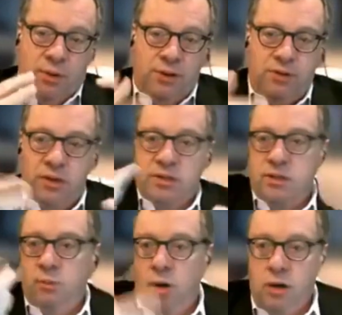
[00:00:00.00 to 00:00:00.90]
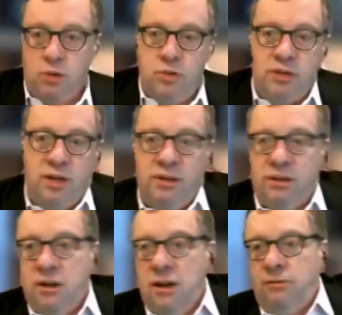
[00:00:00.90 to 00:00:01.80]
We've done some work, which I
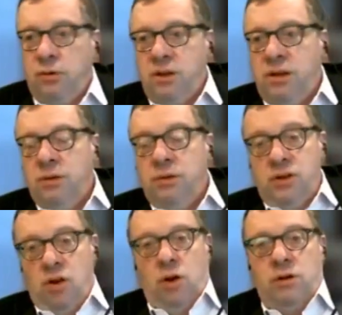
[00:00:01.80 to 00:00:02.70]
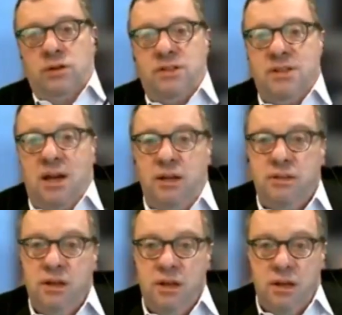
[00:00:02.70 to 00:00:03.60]
didn't cover here on the
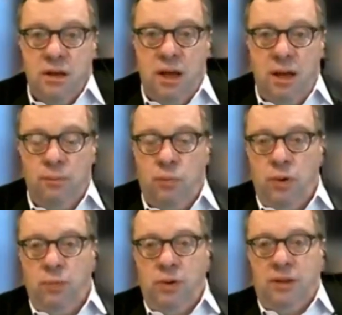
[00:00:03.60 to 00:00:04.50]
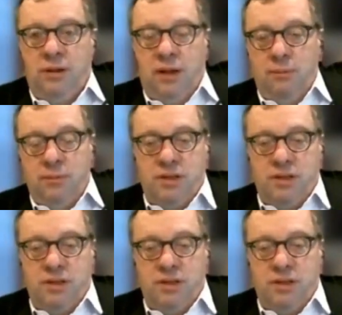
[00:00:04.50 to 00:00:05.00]
oxide, where we can get